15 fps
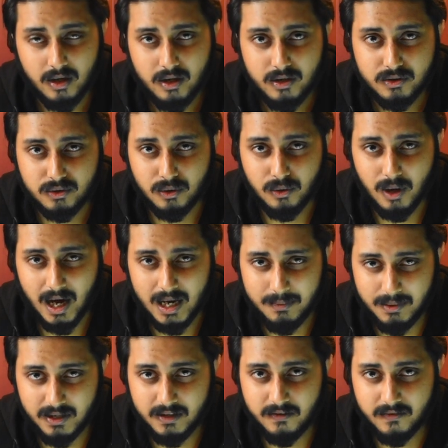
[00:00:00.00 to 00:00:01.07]
So I
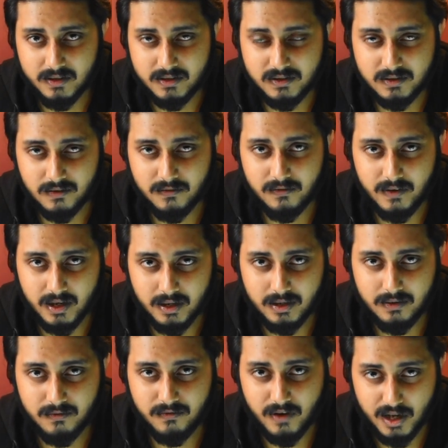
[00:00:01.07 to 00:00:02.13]
believe it's a
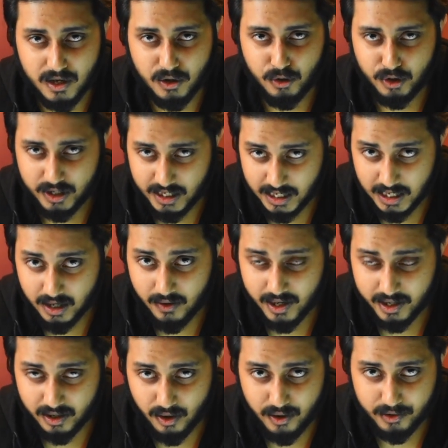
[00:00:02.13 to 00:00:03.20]
very good deal right
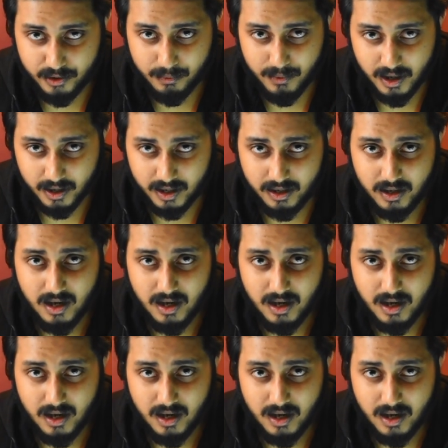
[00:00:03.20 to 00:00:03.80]
now into the market.